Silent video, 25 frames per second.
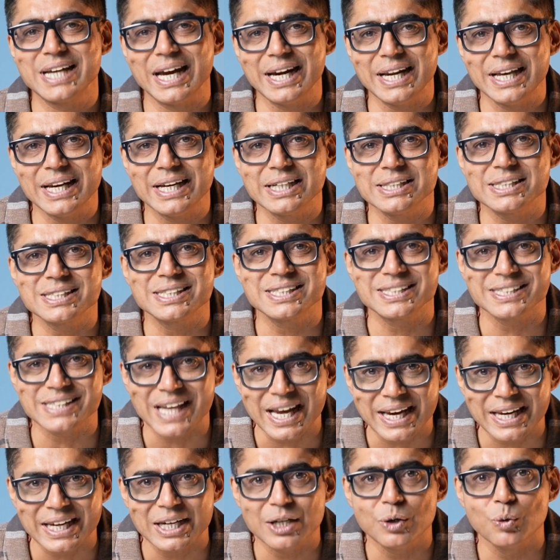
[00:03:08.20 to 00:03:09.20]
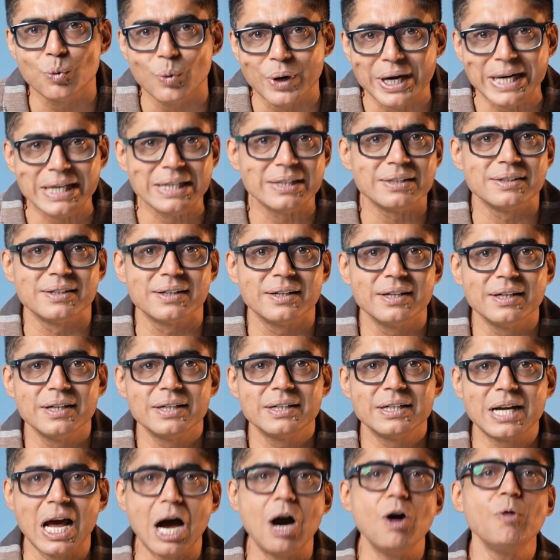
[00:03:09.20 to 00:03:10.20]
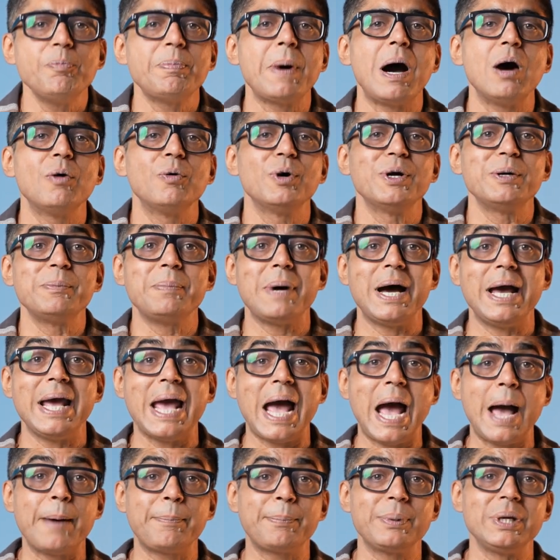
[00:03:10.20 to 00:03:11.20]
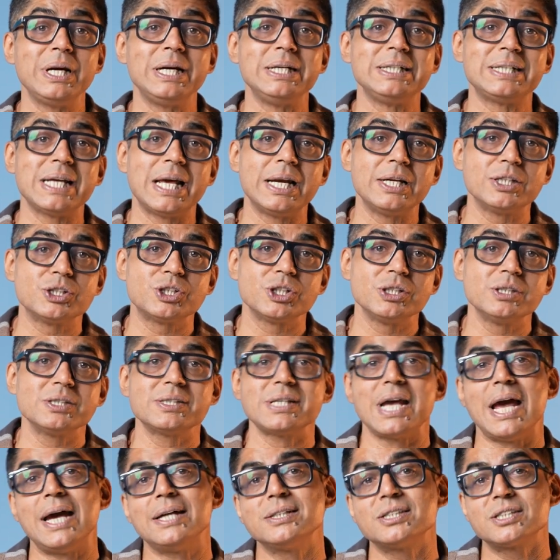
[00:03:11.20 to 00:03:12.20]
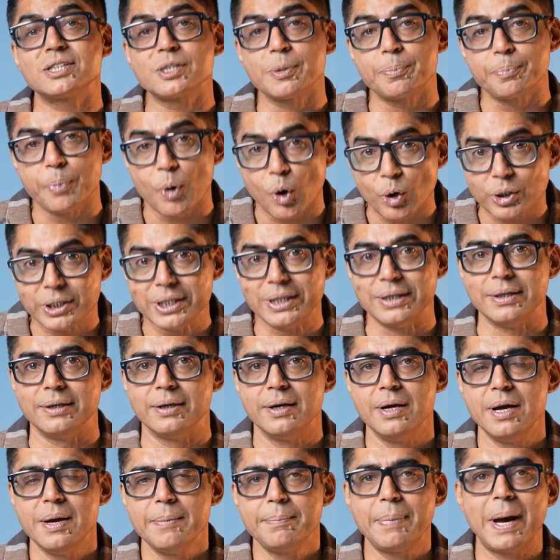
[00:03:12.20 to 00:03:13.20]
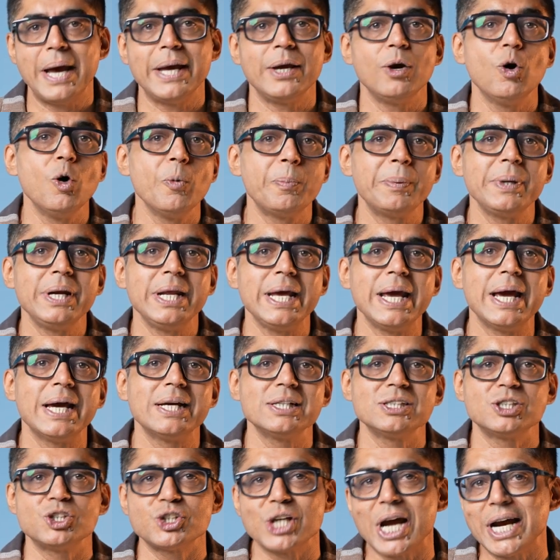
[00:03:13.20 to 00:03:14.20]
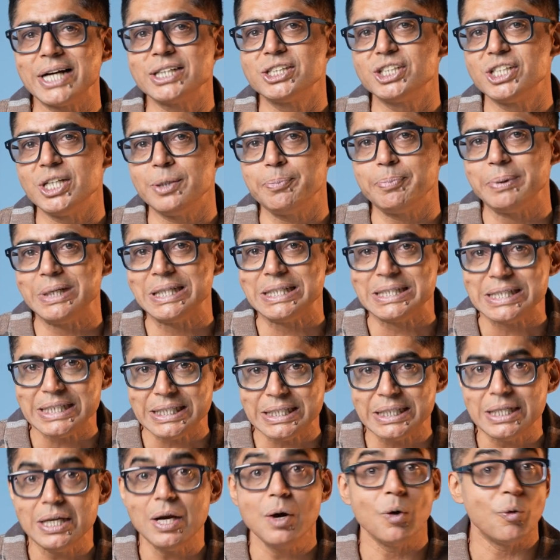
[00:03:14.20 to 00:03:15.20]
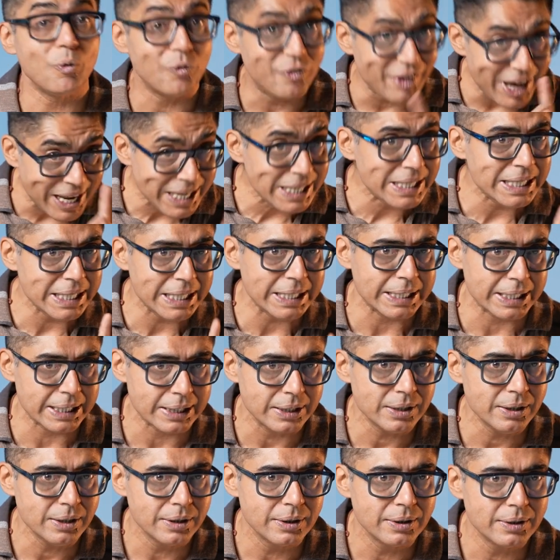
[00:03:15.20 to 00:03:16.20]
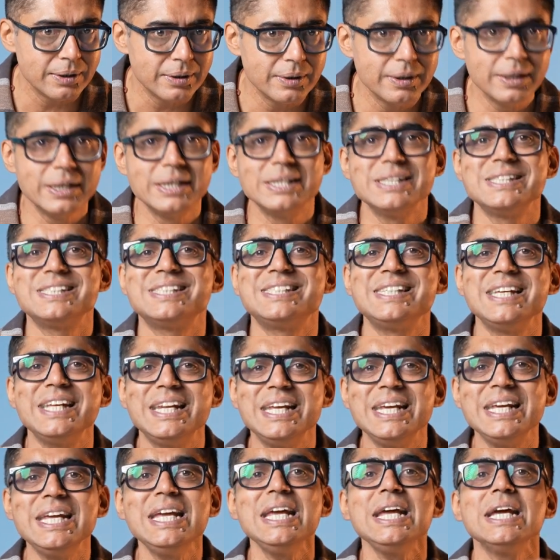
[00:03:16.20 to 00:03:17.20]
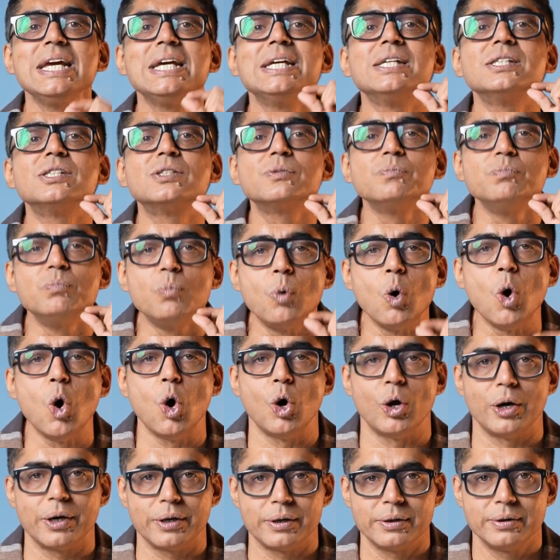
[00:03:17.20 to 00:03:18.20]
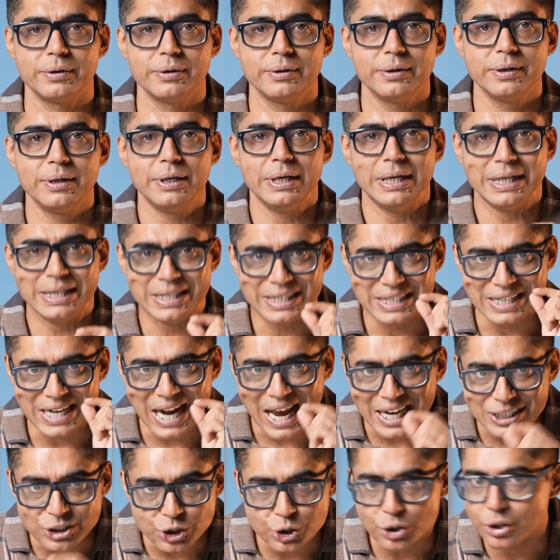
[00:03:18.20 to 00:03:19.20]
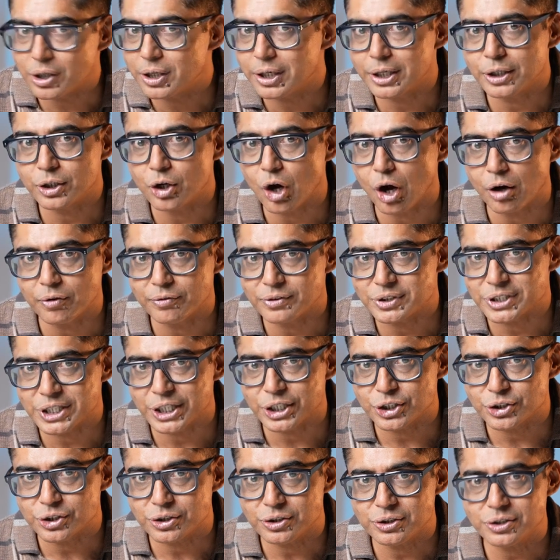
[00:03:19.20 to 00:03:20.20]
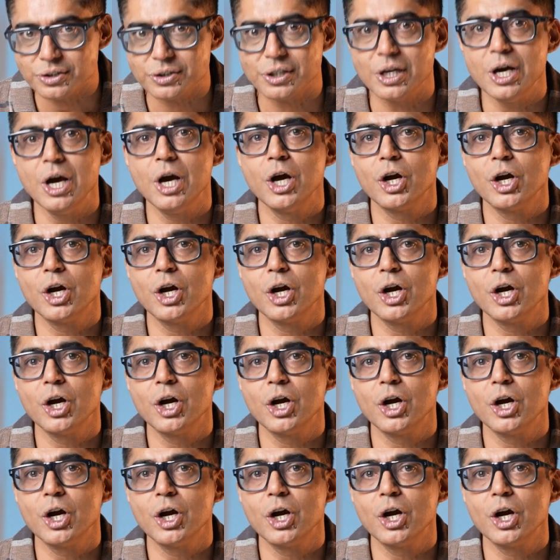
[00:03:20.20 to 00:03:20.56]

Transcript: getting its second wind. Now powered by Apple Intelligence and supported by OpenAI's ChatGPT, when needed, Siri is more natural in conversations,